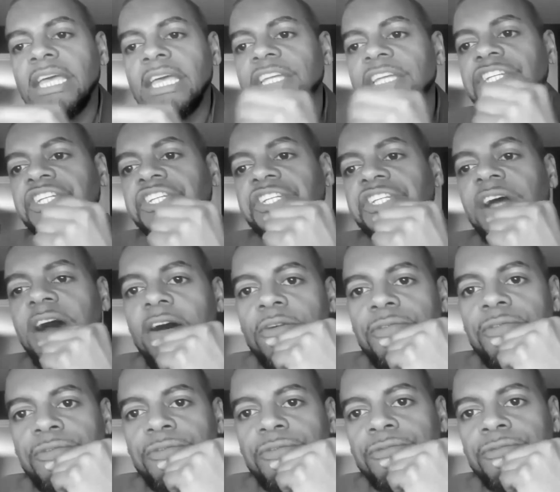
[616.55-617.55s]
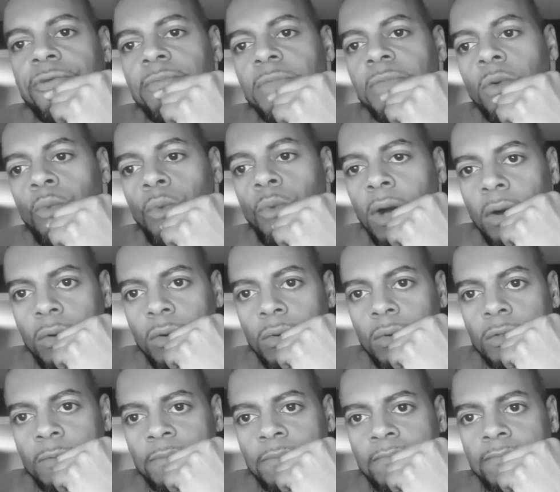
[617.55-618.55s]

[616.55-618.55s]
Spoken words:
is shut off from the world